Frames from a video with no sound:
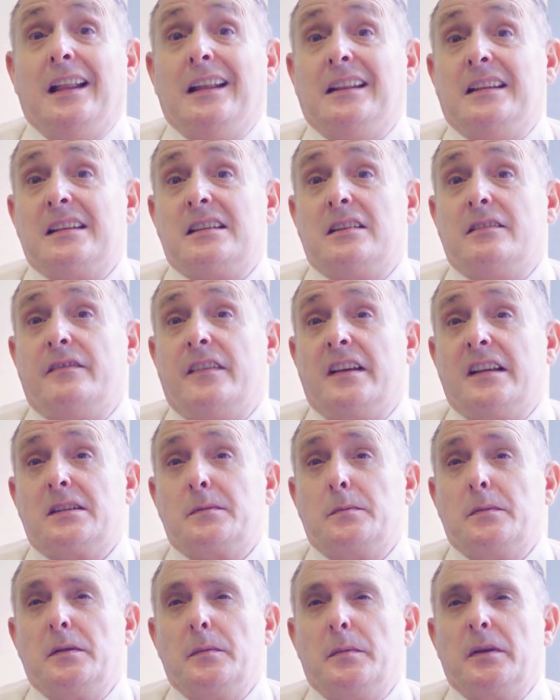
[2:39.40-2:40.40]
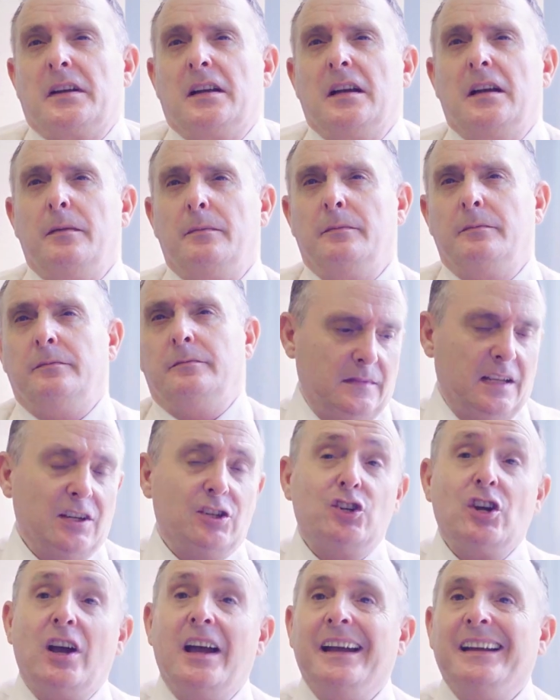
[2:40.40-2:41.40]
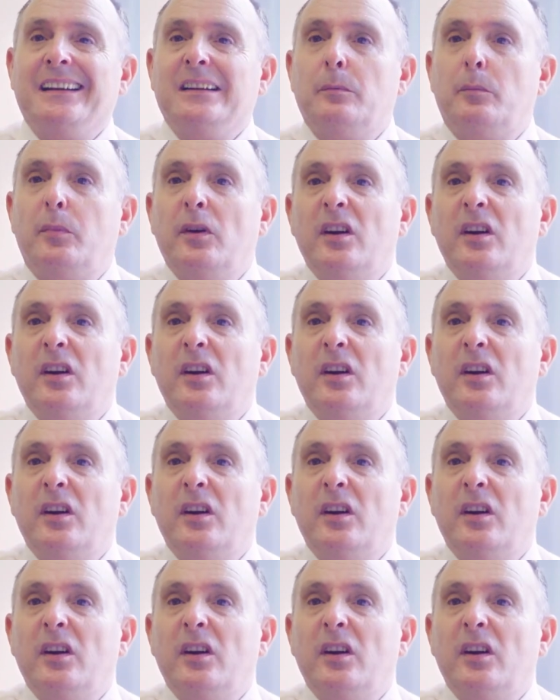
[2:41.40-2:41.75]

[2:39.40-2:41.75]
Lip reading: let this investment become a giant